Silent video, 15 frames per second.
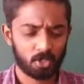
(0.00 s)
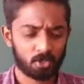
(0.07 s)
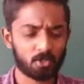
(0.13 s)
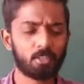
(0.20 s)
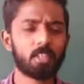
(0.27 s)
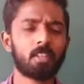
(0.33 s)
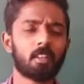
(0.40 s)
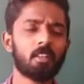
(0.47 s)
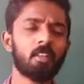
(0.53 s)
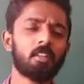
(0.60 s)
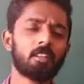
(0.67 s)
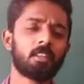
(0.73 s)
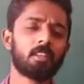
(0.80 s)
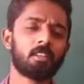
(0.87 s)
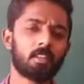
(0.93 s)
So there are
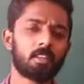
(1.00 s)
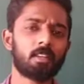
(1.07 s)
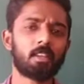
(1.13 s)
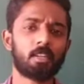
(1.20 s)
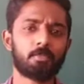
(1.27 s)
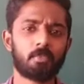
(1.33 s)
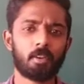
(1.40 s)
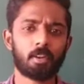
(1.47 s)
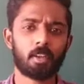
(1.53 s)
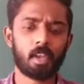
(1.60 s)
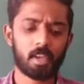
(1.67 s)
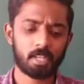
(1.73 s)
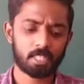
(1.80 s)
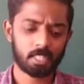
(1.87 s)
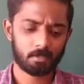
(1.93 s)
different
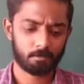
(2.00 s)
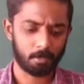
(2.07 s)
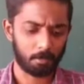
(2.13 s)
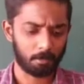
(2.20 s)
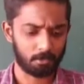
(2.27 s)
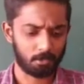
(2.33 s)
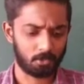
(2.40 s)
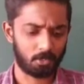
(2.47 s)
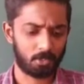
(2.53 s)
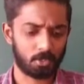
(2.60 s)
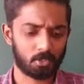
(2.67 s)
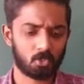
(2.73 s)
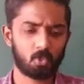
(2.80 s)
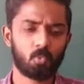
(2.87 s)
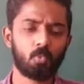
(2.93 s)
kinds of preposition.
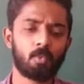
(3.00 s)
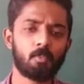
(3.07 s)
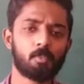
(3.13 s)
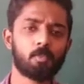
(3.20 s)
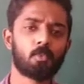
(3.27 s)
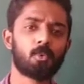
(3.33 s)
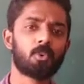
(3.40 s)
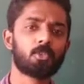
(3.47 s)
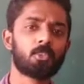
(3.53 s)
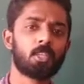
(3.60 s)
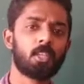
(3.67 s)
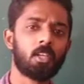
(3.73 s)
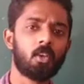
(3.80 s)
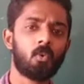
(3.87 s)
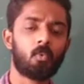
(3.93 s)
So we will want to see
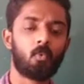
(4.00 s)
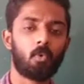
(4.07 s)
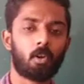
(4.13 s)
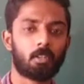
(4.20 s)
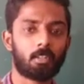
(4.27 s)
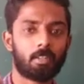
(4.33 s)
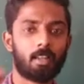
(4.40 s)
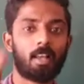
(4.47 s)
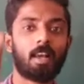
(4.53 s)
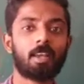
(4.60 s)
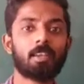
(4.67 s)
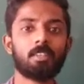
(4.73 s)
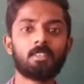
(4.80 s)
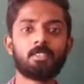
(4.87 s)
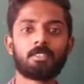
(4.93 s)
what are the
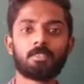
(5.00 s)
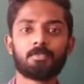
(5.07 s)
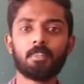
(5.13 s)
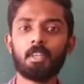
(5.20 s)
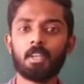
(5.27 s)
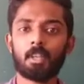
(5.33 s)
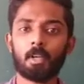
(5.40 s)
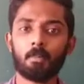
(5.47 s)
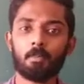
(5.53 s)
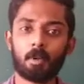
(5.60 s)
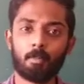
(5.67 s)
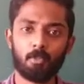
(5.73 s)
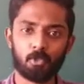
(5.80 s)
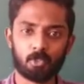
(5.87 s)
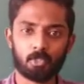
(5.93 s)
kinds of
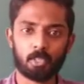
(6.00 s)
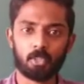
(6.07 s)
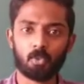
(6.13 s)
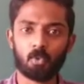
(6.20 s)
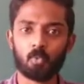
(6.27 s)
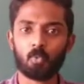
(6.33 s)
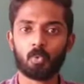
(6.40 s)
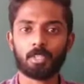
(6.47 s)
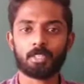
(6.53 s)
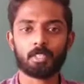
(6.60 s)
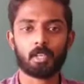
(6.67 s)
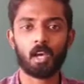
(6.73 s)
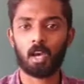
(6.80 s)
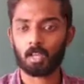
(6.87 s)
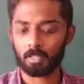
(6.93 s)
preposition which
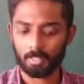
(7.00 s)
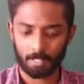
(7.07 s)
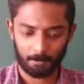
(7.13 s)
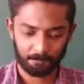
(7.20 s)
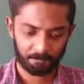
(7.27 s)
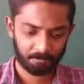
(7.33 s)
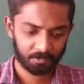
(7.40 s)
are there.